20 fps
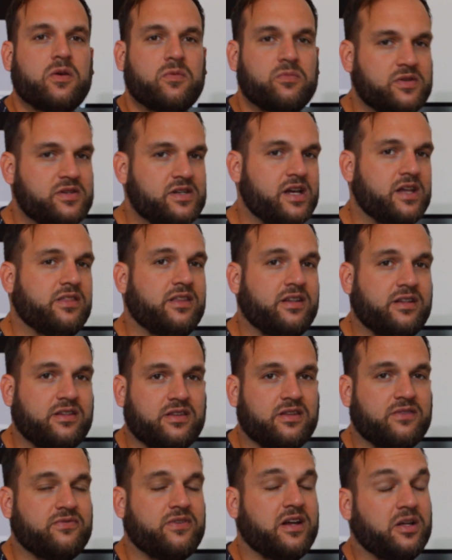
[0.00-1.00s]
but nothing to
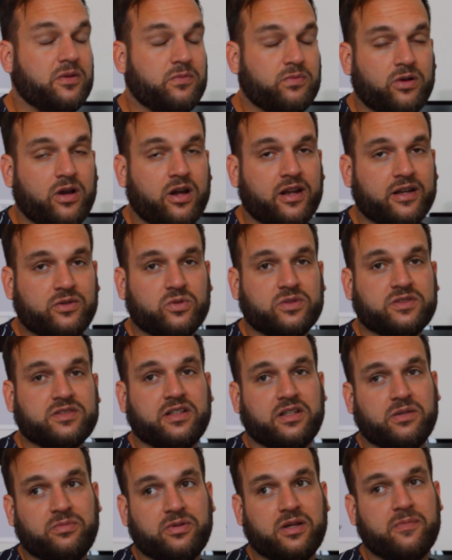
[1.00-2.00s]
the final product, what's
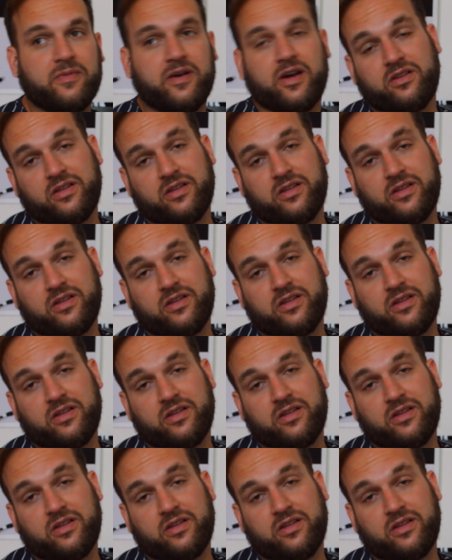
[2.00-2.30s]
going to come out